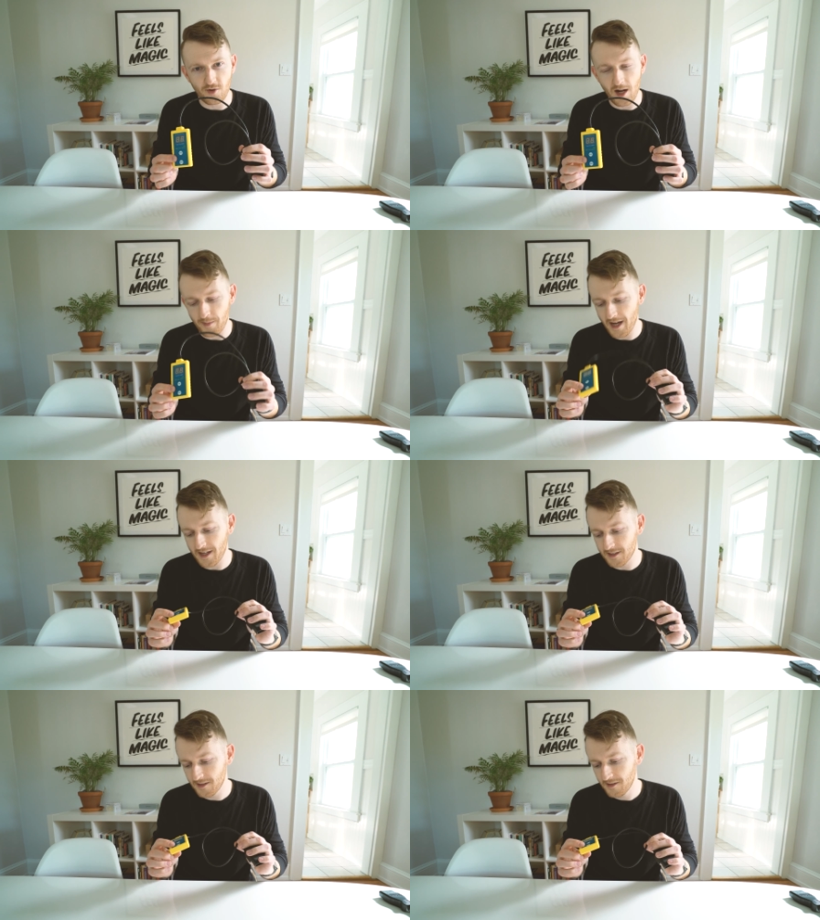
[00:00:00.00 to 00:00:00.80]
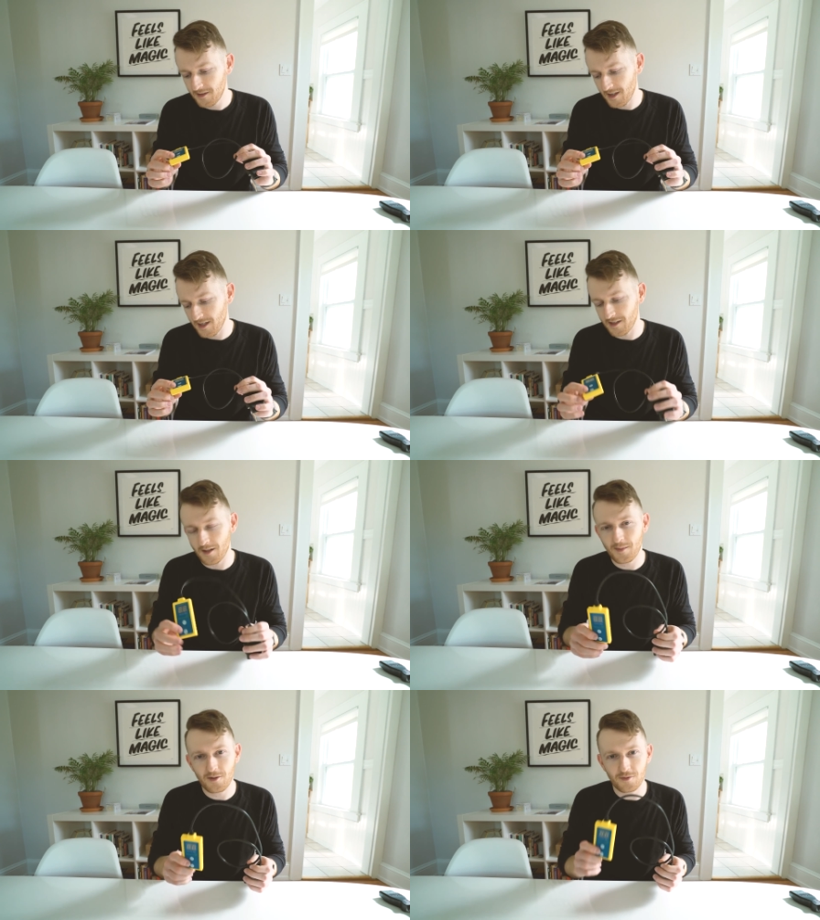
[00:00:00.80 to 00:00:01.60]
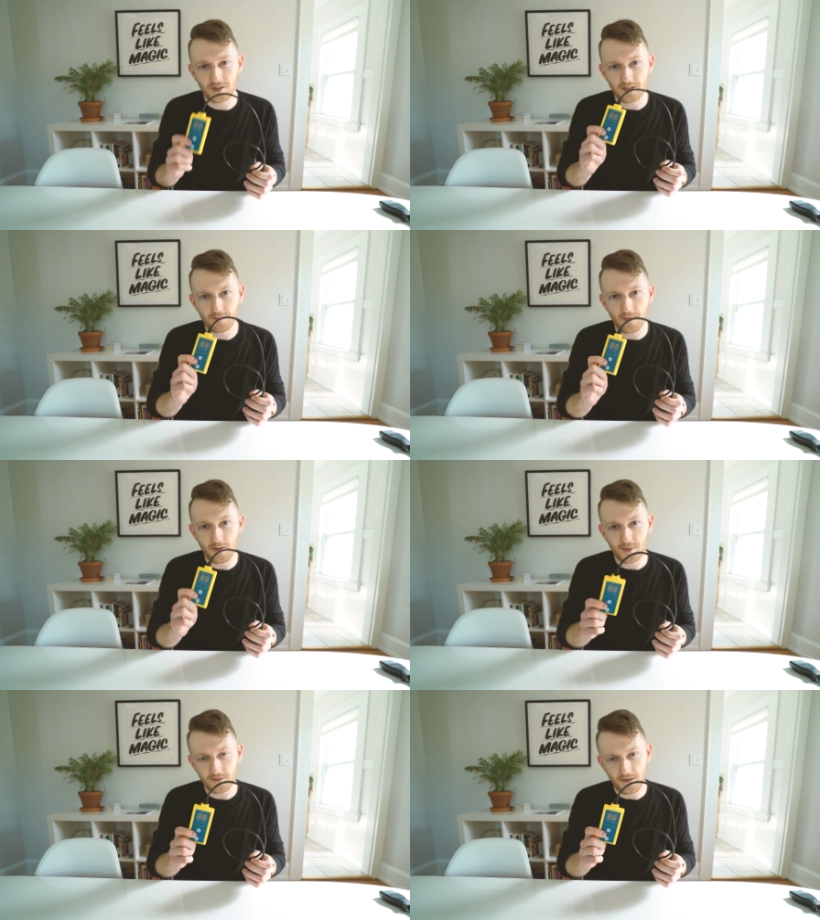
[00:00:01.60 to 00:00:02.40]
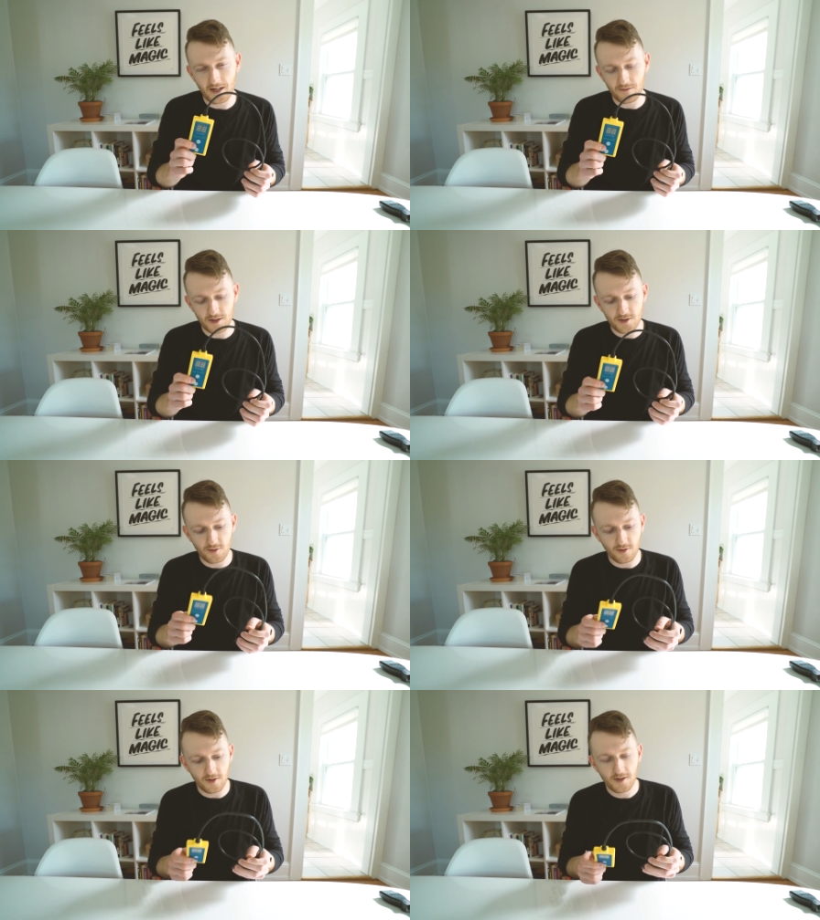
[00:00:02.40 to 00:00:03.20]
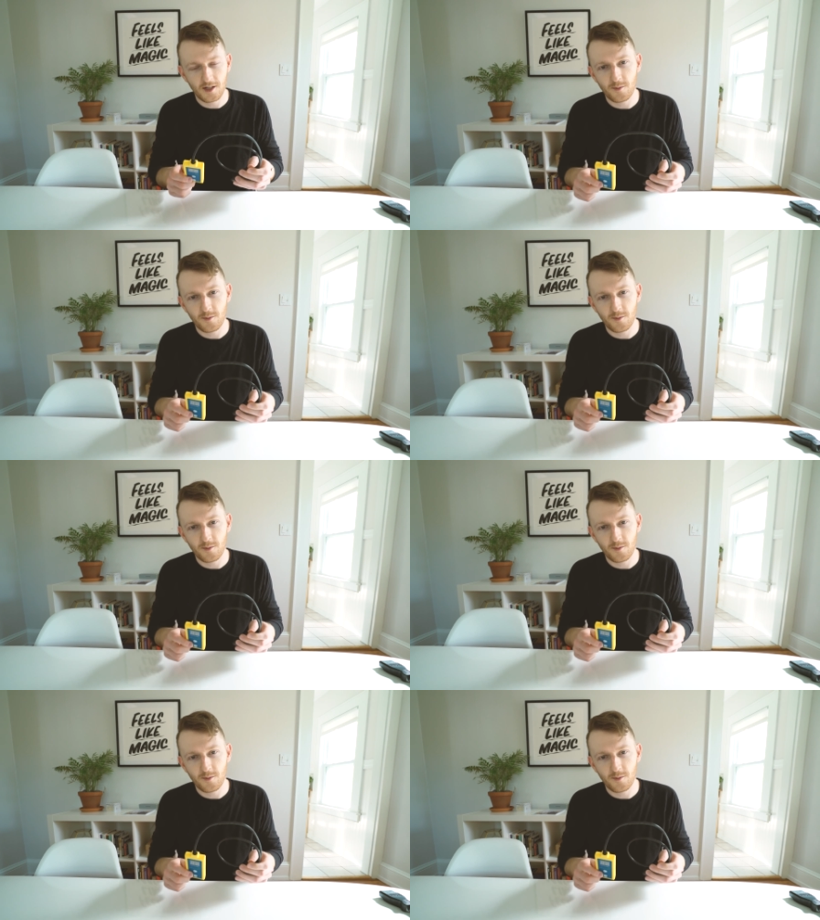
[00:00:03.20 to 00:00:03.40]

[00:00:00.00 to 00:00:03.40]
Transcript: drawback, and I'm not really a big fan of this tool,